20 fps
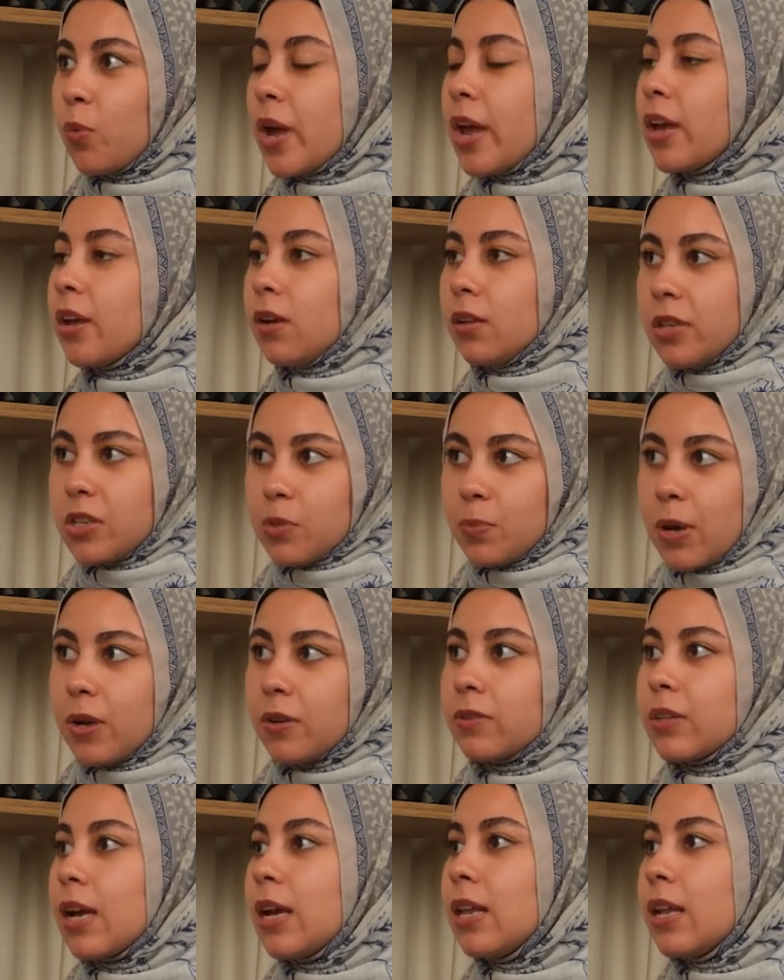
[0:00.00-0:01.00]
way, Allah
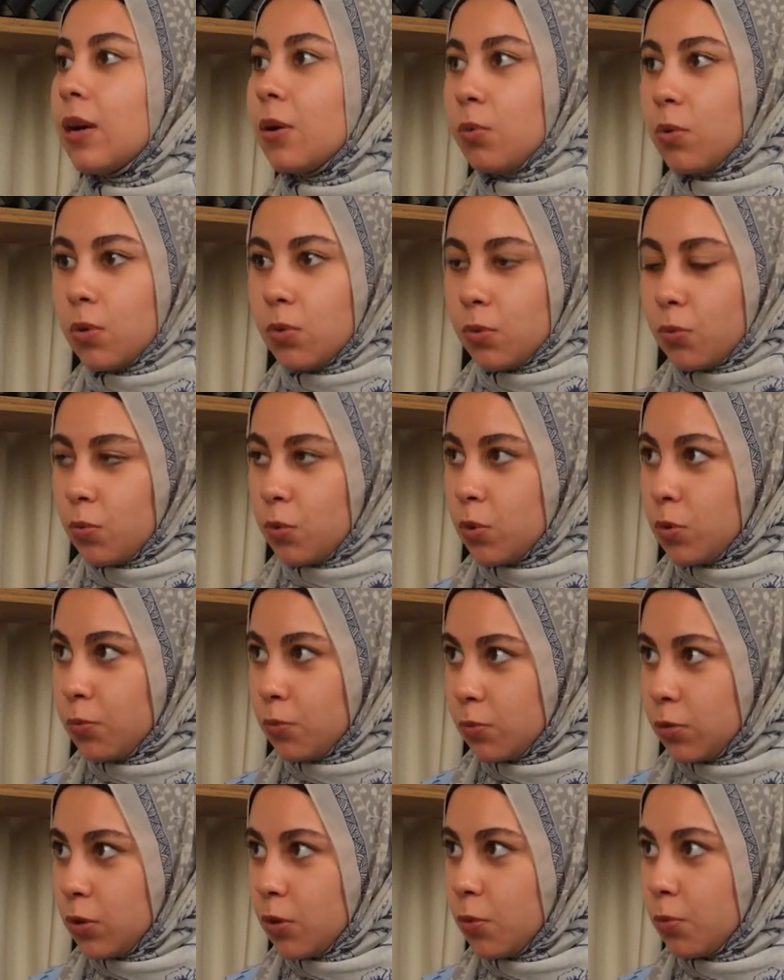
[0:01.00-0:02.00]
subhanahu wa ta'ala will
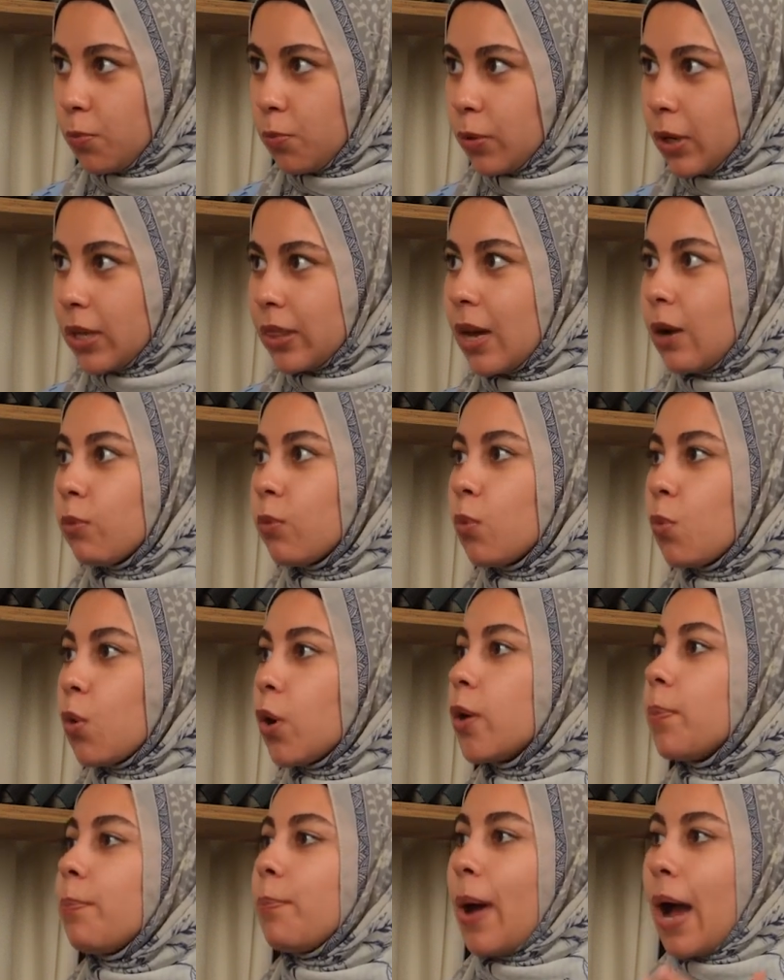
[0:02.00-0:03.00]
bring that
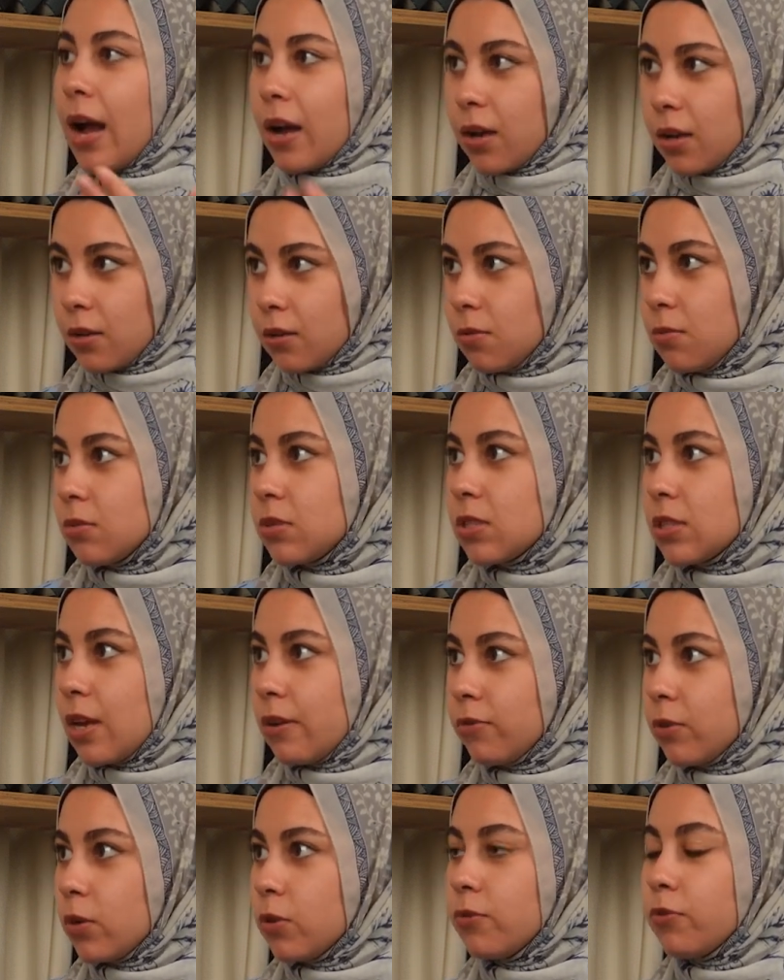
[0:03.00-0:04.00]
reward back
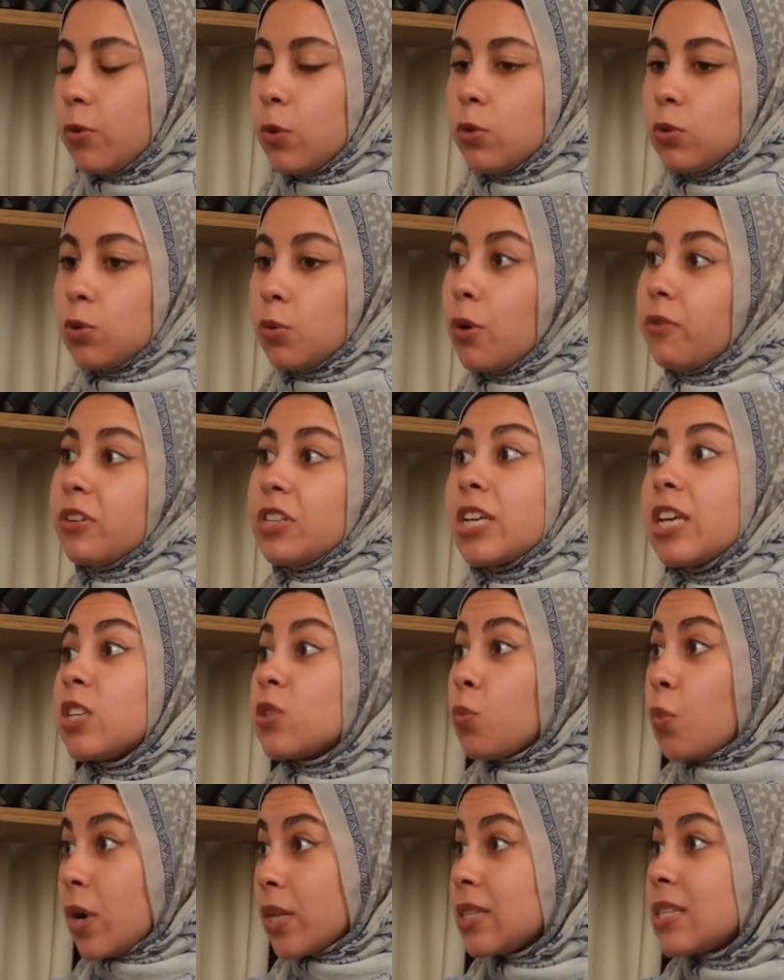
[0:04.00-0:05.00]
several fold. Whoever
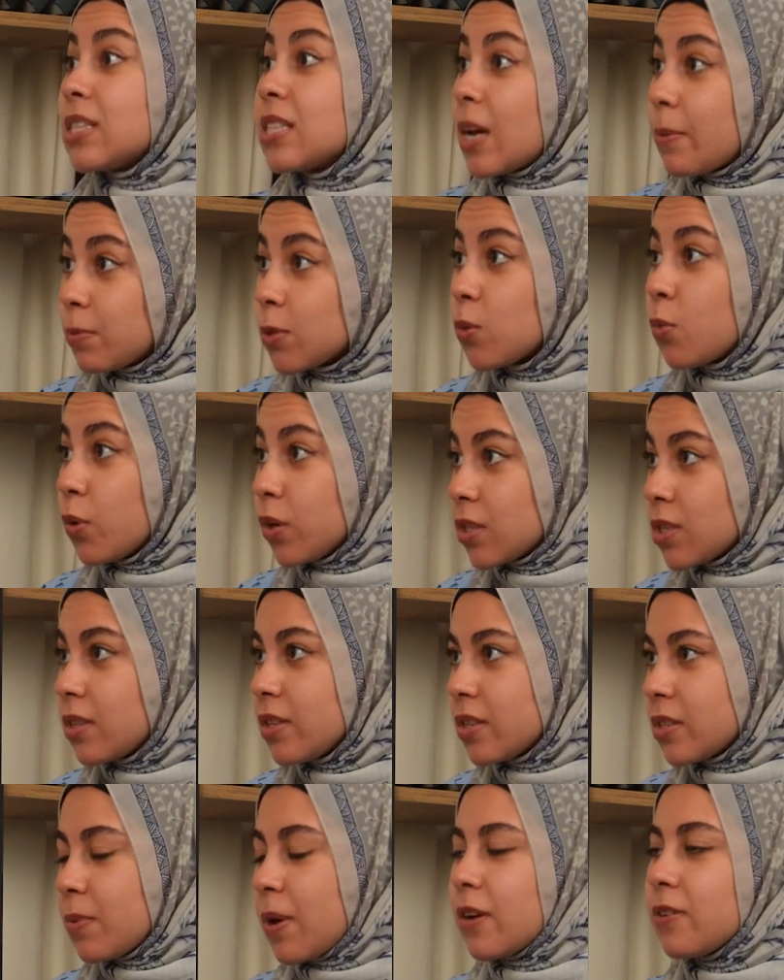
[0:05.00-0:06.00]
takes one step towards
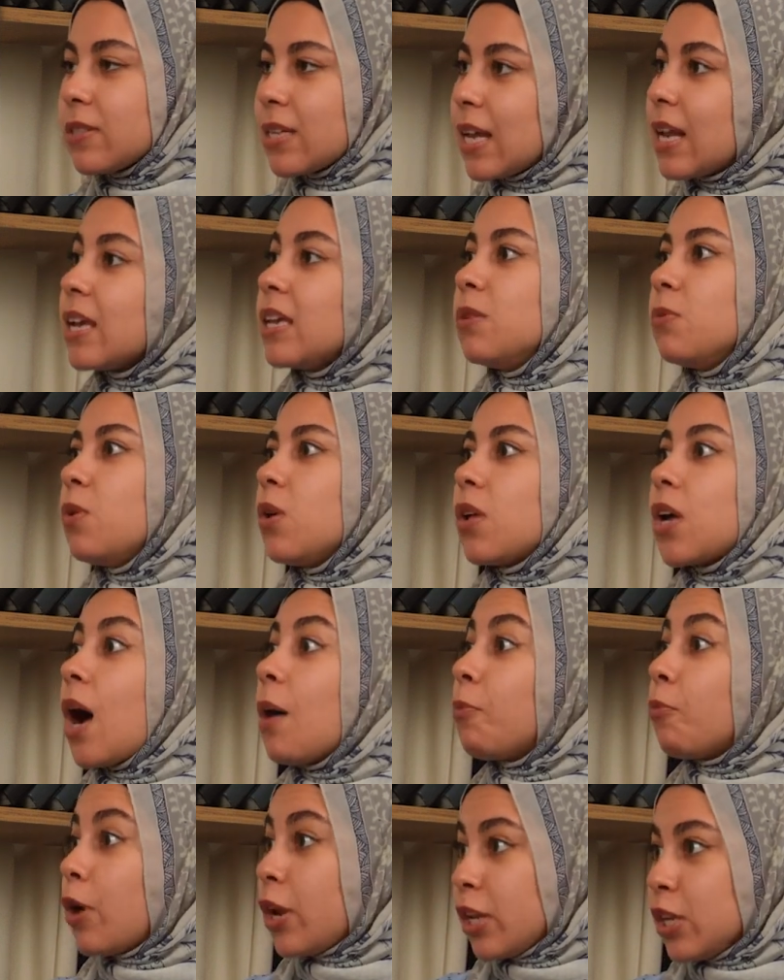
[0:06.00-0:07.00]
Allah subhanahu wa ta'ala, he will
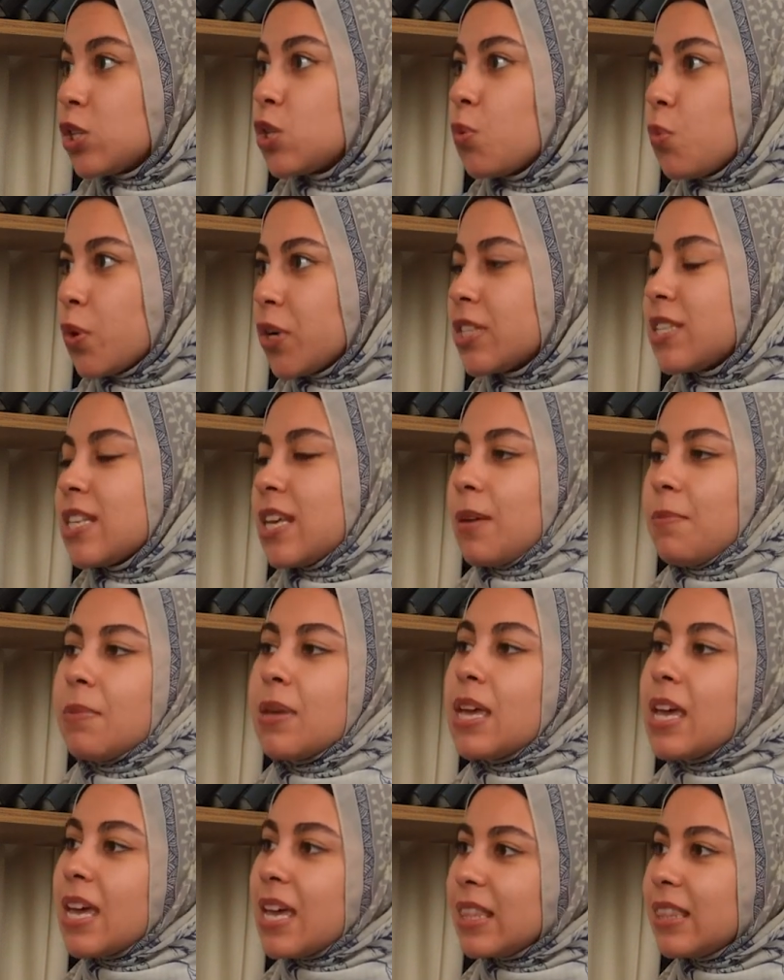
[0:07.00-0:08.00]
come running towards him.
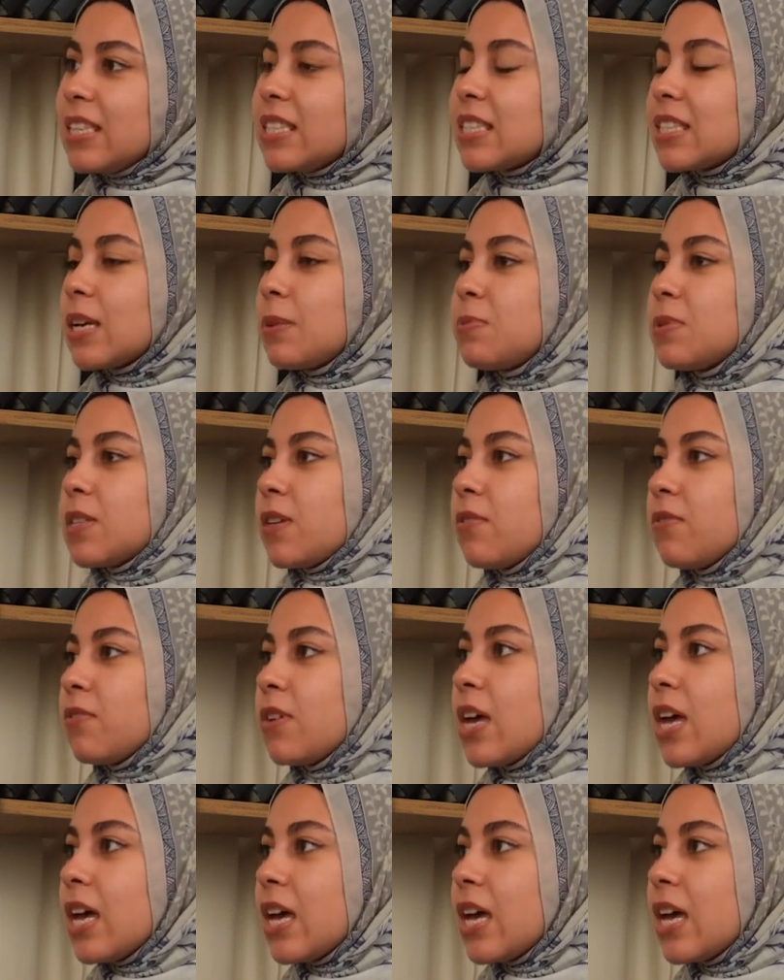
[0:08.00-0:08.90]
These types of